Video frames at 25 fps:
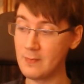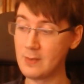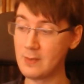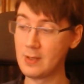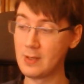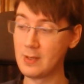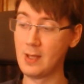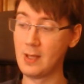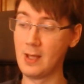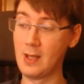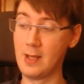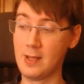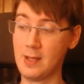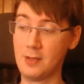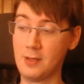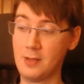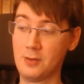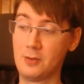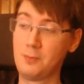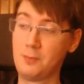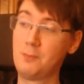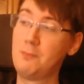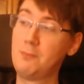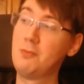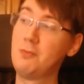is
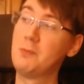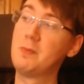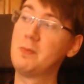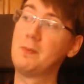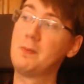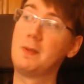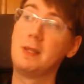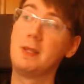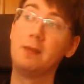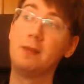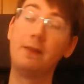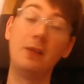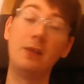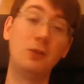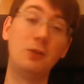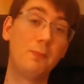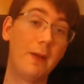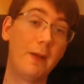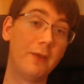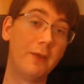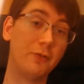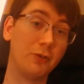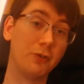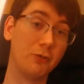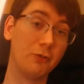probably these
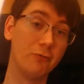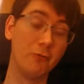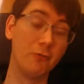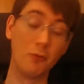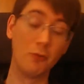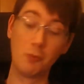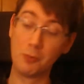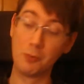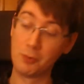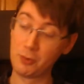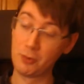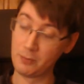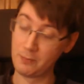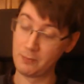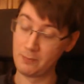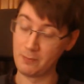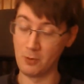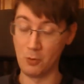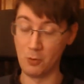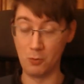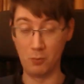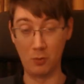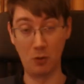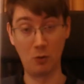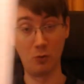basic rules
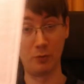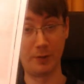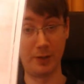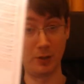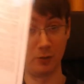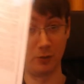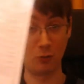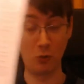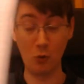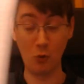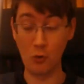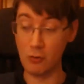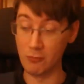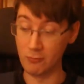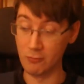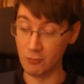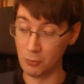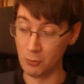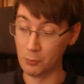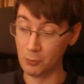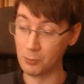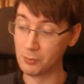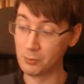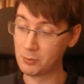or these core rules